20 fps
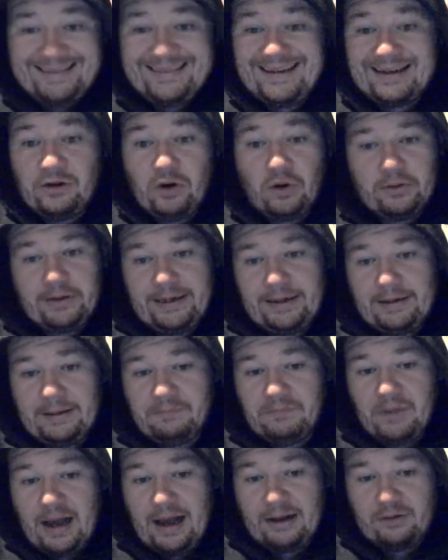Did not need
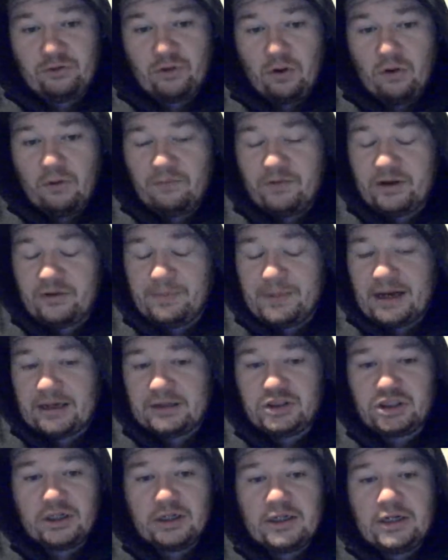it at all. This
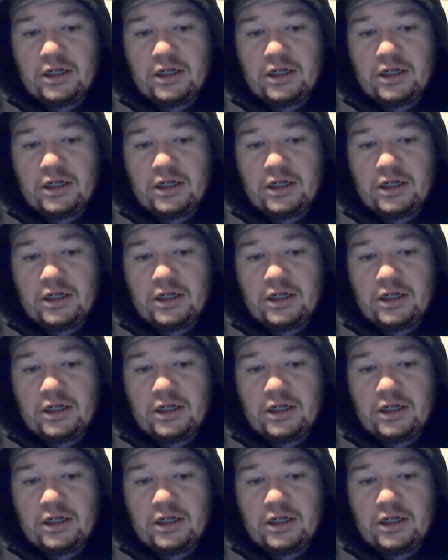match